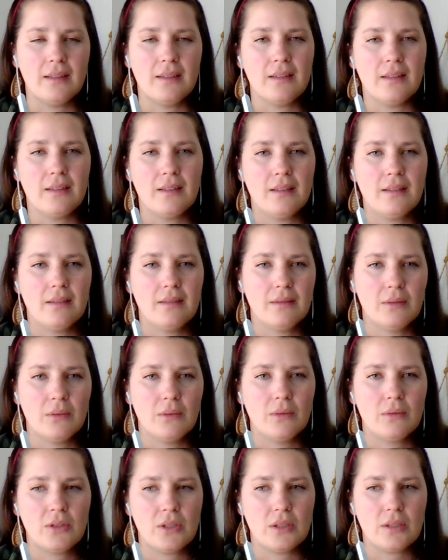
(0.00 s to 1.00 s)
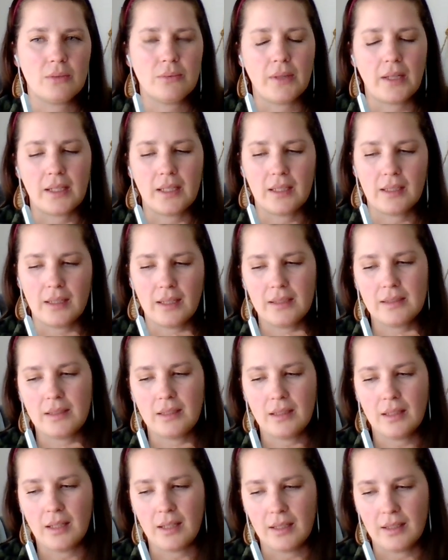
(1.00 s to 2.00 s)
And sure. just
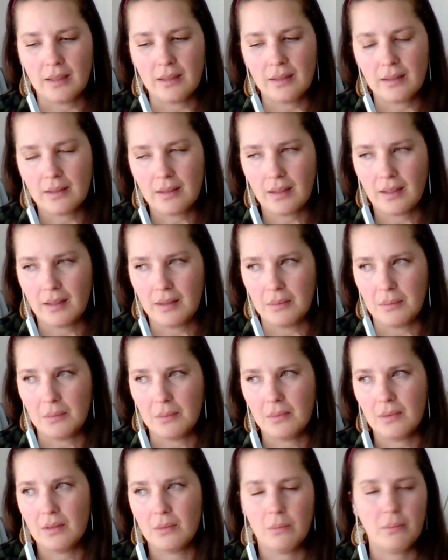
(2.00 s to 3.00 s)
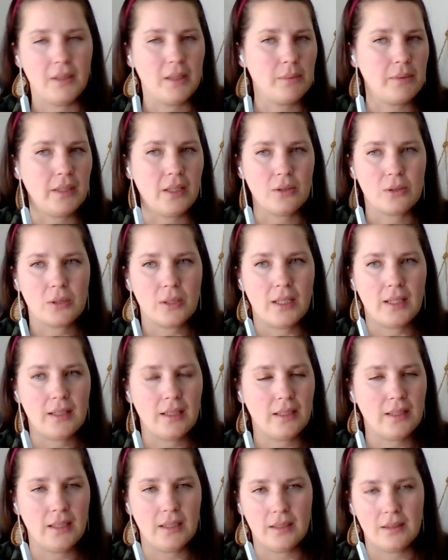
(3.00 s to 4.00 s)
recognizing that um, maybe
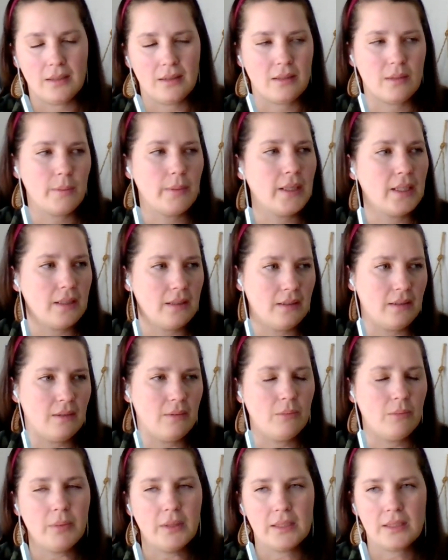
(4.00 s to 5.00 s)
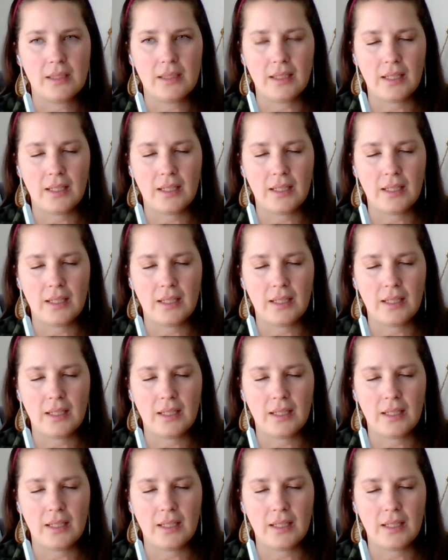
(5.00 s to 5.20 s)
yesterday they needed to spin,